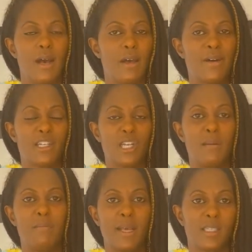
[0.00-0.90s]
I've actually
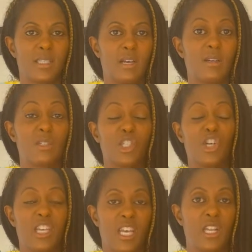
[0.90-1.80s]
mixed it or
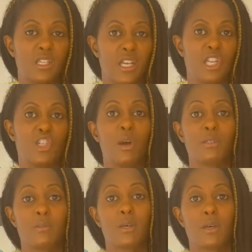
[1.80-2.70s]
shook it in a jar of
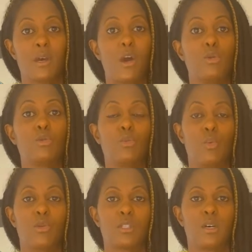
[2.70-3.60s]
some cold
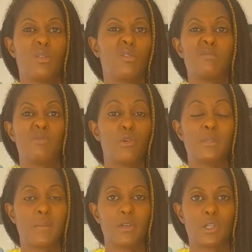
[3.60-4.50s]
water or room
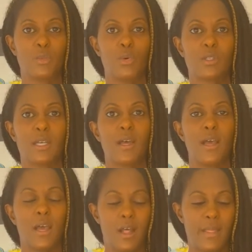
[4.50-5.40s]
temperature water.
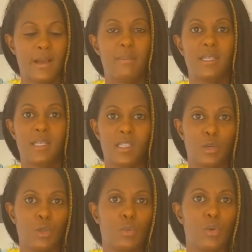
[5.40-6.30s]
And that could be
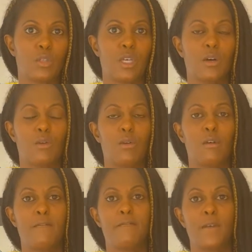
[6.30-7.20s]
distilled water or
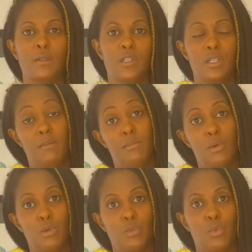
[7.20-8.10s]
filtered and
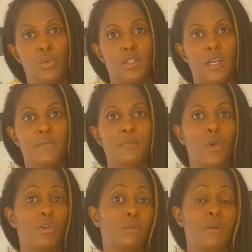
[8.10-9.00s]
boiled water
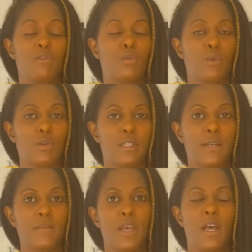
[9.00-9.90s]
or just mineral
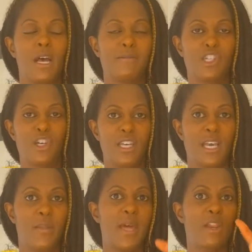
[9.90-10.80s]
water. I've shook it
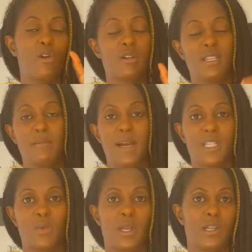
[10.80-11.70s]
and then knocked it back
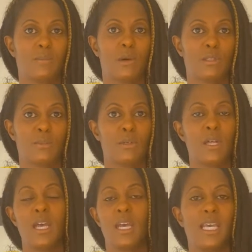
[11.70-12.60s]
as quickly as possible.
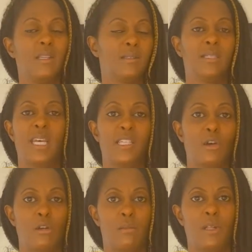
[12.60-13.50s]
It doesn't taste
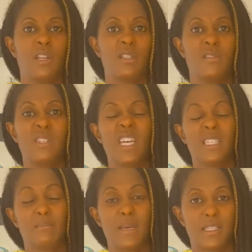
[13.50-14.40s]
horrible, it doesn't even
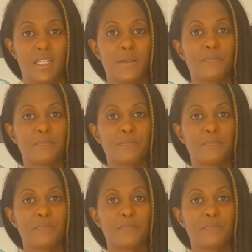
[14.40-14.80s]
taste bitter.